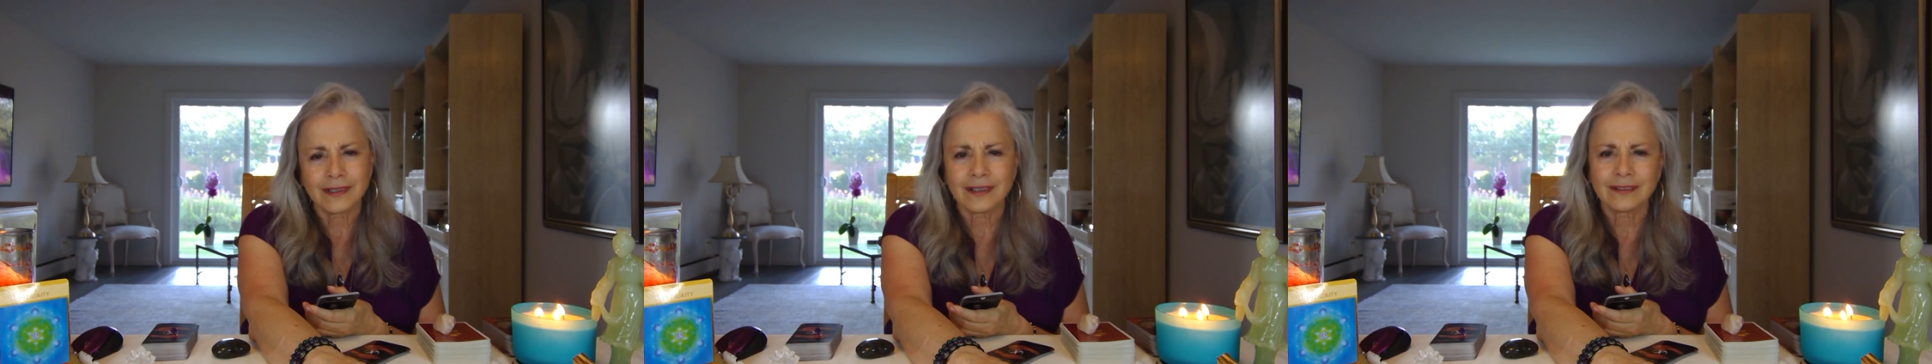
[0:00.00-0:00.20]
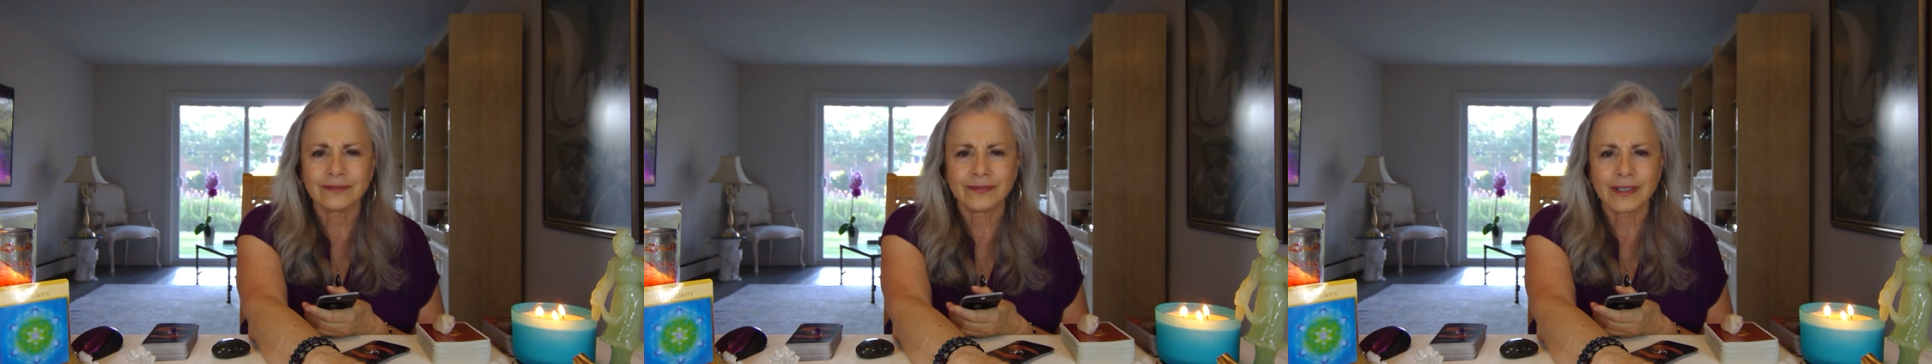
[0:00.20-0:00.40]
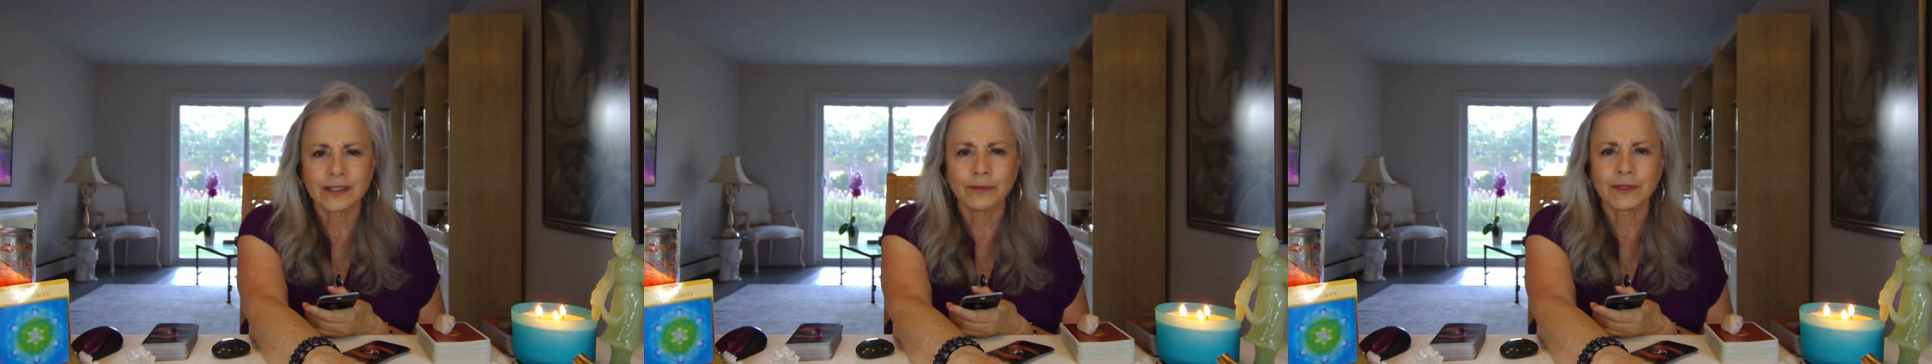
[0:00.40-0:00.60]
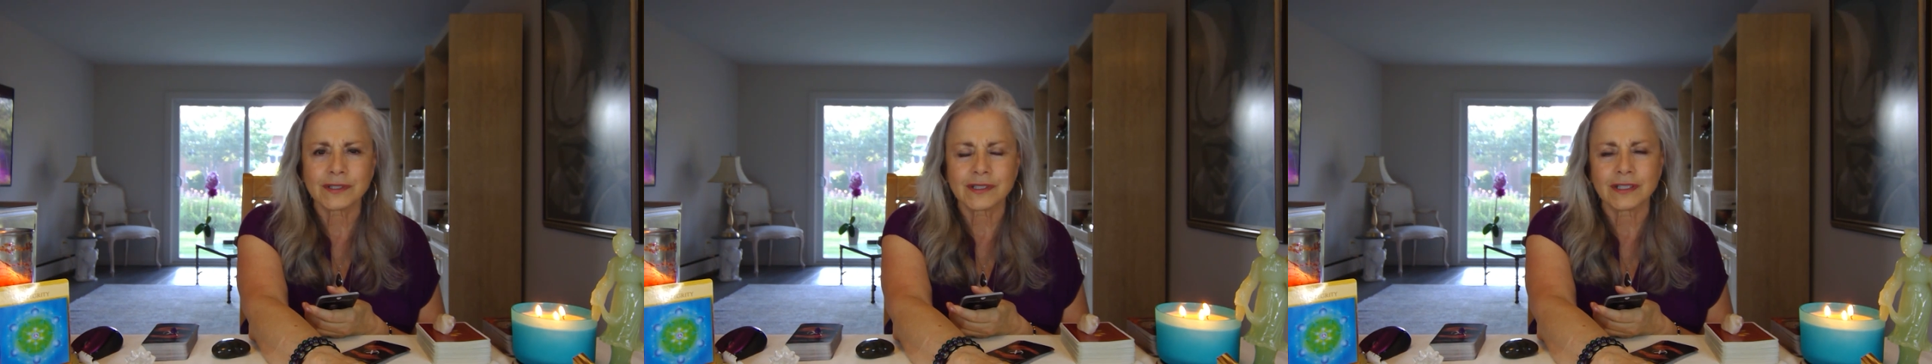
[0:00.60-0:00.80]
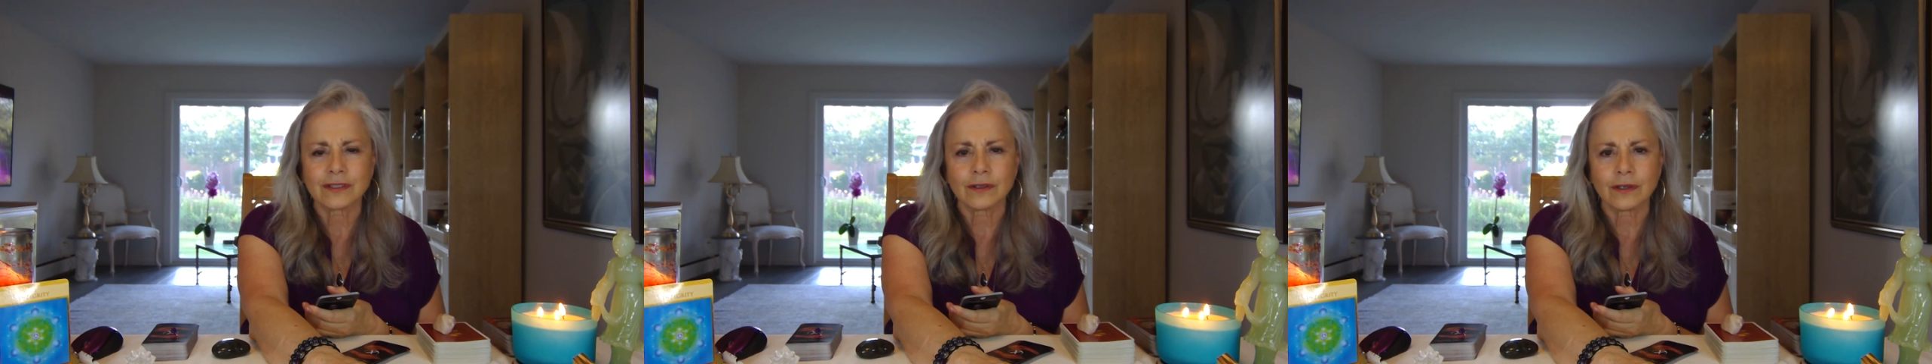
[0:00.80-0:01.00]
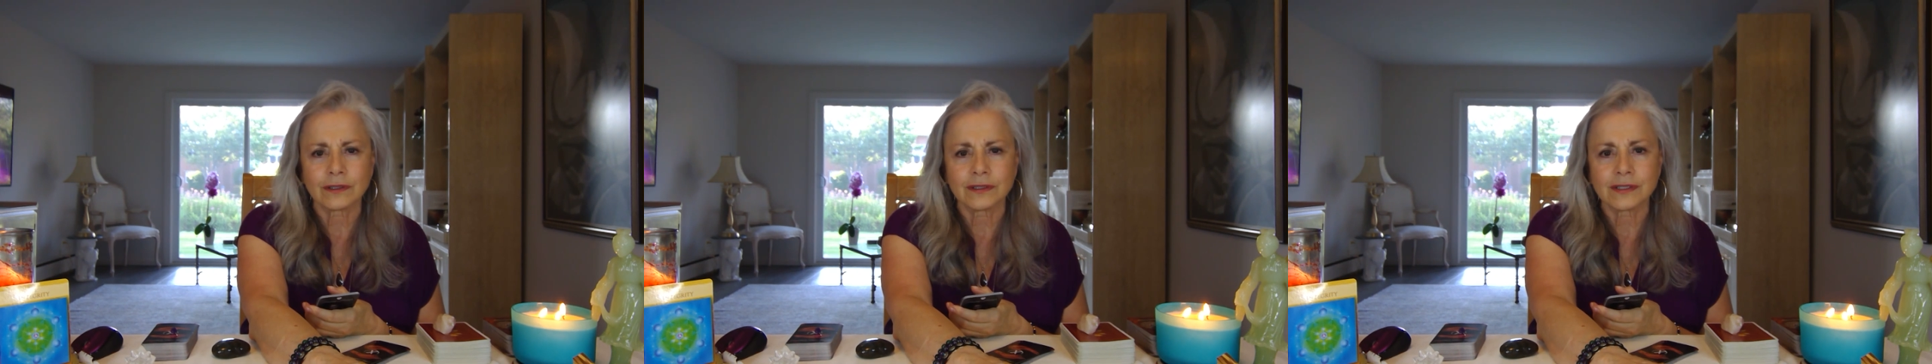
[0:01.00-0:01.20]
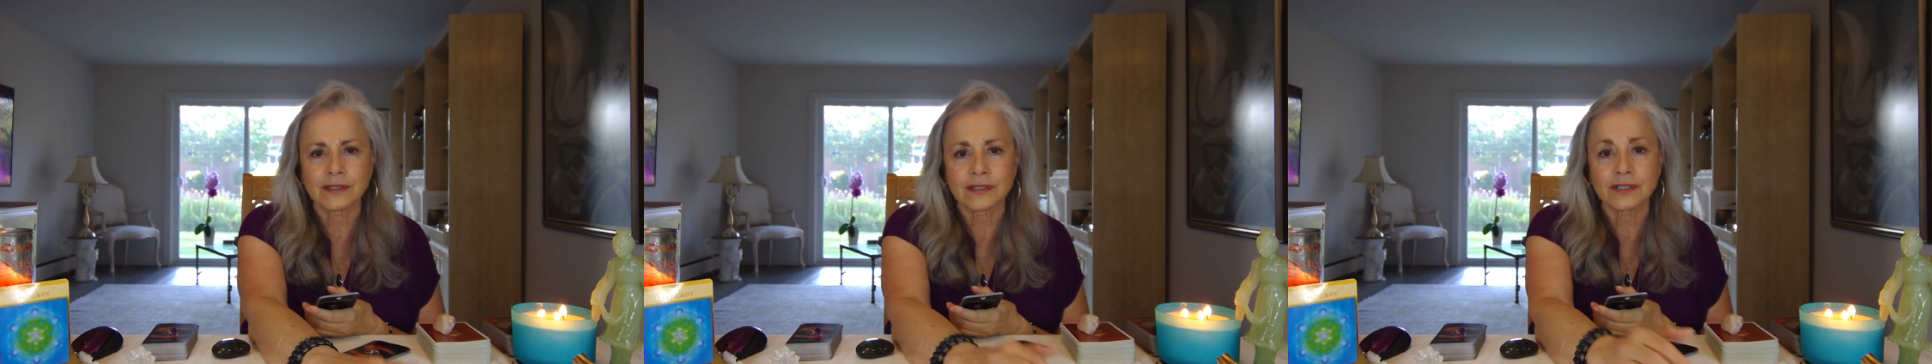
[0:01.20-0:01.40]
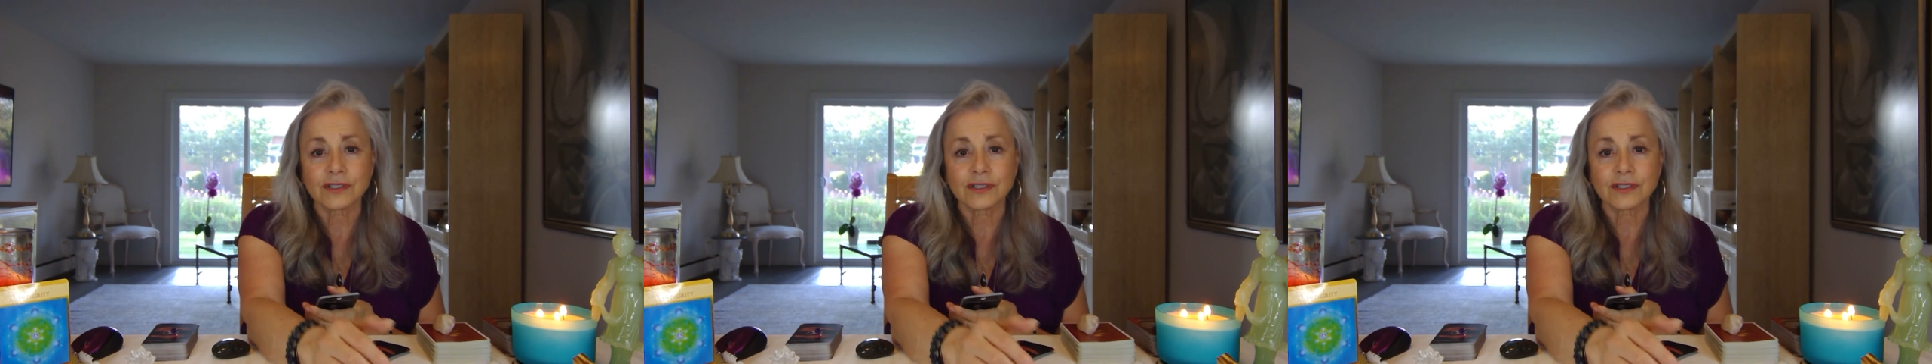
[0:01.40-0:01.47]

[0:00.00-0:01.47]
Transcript: Well, I don't want to say darkness,